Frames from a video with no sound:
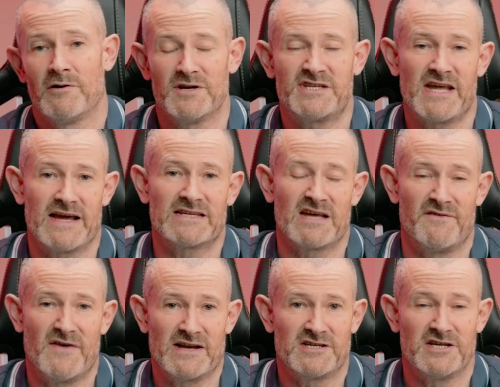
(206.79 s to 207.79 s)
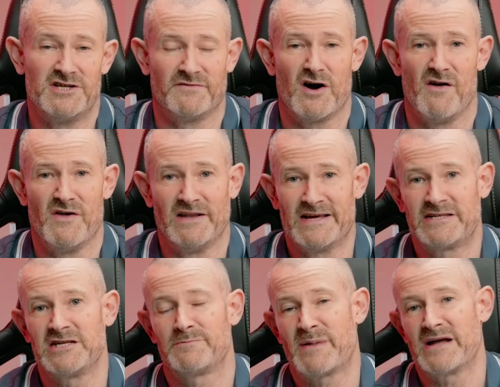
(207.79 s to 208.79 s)
which takes advantage of all the
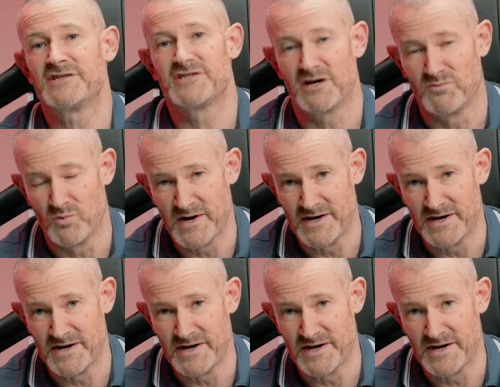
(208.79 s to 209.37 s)
latest patches on